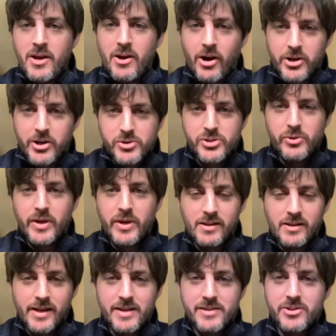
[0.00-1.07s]
Are you shooting the
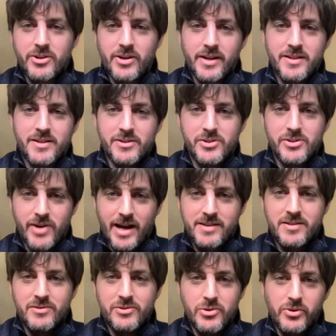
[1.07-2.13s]
laser at the
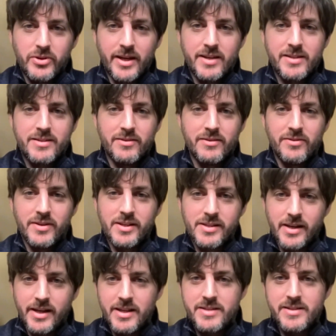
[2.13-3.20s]
direct nucleus
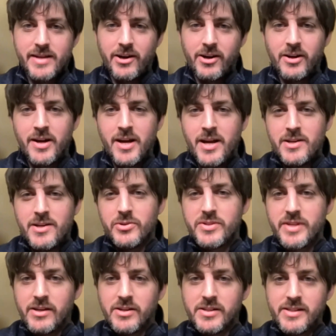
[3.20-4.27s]
in the center? So
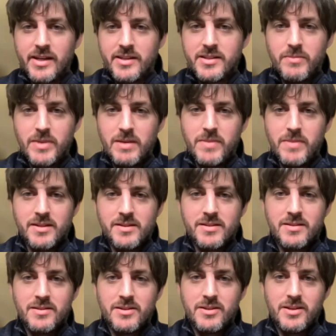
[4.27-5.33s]
single cell to me
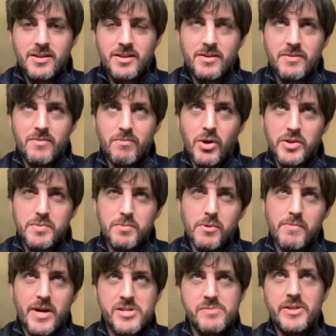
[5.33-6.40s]
means multiple
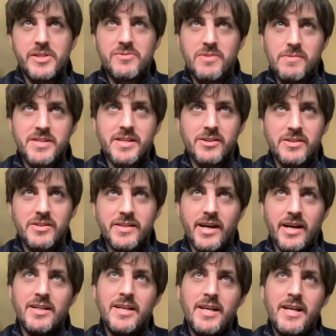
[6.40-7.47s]
measurements from a single
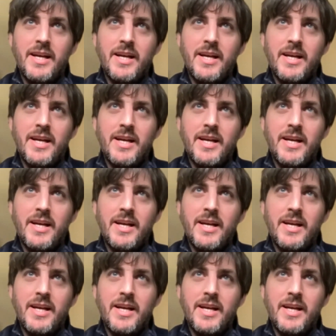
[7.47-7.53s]
cell.